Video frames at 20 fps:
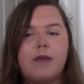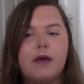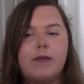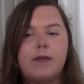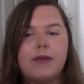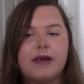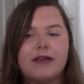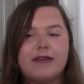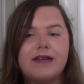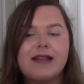
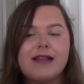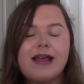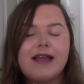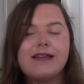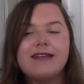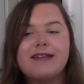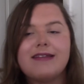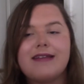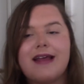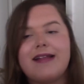Because at the
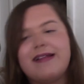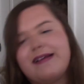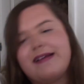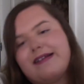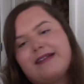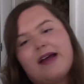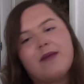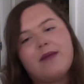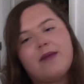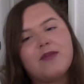end of the day, the
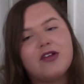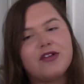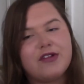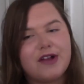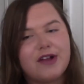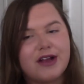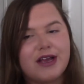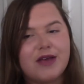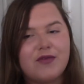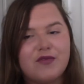examiner's
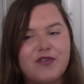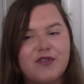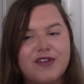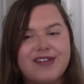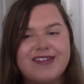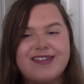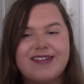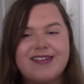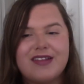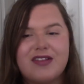looking for
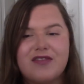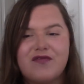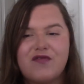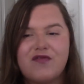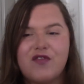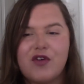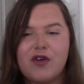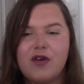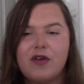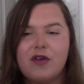
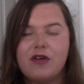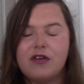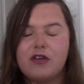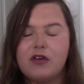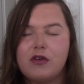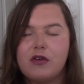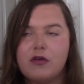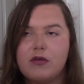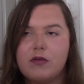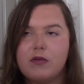
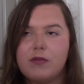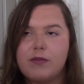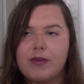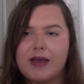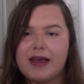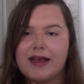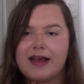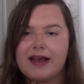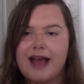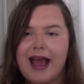you
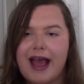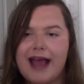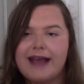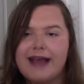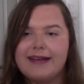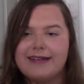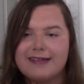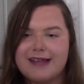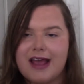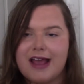being a
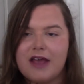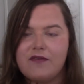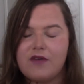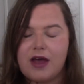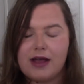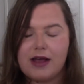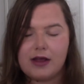safe and